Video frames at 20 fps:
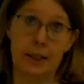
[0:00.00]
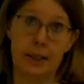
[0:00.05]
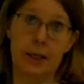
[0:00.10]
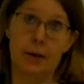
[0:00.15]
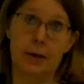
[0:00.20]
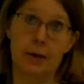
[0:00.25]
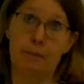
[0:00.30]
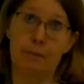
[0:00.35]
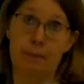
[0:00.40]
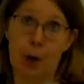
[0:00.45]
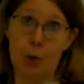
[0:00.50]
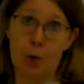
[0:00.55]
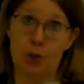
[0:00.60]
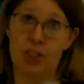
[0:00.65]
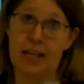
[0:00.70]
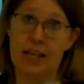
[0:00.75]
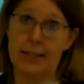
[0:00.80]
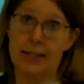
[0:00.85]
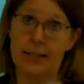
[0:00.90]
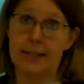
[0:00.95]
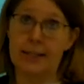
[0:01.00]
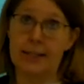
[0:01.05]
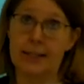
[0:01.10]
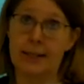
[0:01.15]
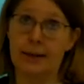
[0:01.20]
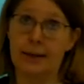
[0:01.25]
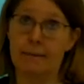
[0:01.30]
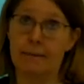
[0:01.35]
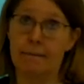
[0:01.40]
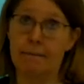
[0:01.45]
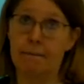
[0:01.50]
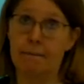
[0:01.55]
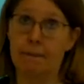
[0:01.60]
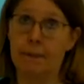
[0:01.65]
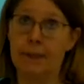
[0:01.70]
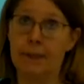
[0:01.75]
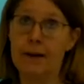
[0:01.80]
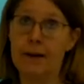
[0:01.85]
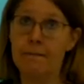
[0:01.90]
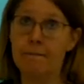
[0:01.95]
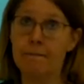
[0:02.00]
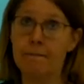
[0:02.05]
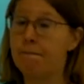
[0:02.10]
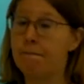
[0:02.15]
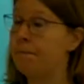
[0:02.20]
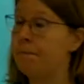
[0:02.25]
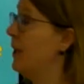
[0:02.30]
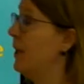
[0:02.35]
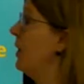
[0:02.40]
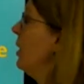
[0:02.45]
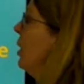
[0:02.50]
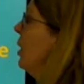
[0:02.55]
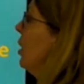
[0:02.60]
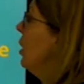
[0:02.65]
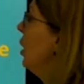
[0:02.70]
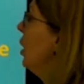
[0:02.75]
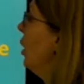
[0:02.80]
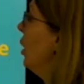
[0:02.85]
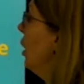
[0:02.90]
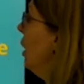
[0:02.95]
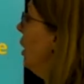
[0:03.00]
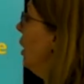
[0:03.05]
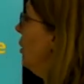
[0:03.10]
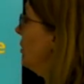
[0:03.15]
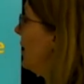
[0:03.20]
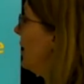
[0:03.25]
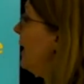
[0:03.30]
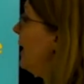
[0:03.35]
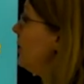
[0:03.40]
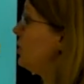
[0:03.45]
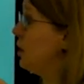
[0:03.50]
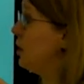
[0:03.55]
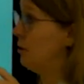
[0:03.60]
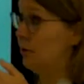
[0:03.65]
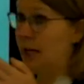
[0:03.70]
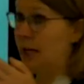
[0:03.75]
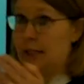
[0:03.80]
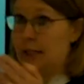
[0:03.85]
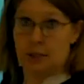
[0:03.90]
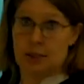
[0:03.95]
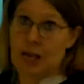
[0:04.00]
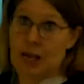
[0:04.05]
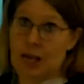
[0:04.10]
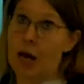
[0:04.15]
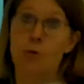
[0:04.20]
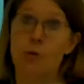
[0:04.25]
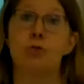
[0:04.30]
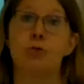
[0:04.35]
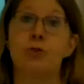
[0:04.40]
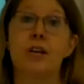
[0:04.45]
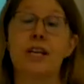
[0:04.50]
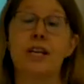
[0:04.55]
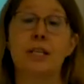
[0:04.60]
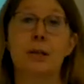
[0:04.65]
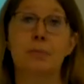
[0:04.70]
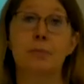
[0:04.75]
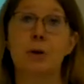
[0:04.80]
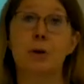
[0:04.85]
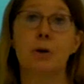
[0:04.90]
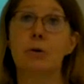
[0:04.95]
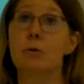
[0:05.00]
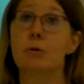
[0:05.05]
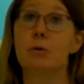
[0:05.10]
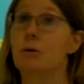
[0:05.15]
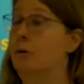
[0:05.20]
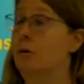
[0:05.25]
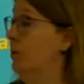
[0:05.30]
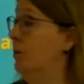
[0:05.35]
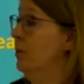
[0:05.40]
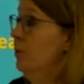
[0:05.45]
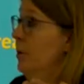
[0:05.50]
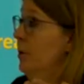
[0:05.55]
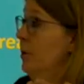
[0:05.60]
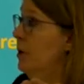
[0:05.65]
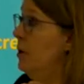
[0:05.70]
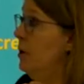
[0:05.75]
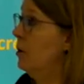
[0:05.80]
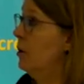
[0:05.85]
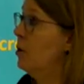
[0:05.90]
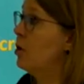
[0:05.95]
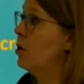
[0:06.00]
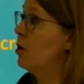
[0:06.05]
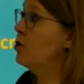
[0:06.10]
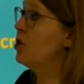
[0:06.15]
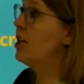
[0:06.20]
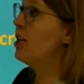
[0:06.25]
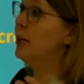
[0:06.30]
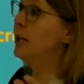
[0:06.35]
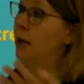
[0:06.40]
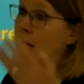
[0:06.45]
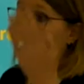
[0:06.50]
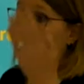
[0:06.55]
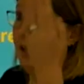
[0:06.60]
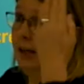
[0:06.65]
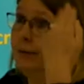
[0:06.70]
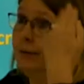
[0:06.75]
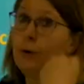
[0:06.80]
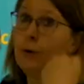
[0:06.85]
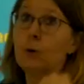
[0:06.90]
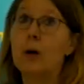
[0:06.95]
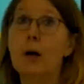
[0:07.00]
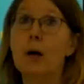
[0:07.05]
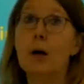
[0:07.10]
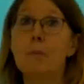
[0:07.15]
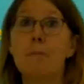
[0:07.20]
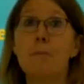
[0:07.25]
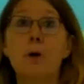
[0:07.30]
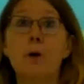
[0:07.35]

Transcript: the post-test. Yeah. Okay, so that sounds reasonable logic. If you are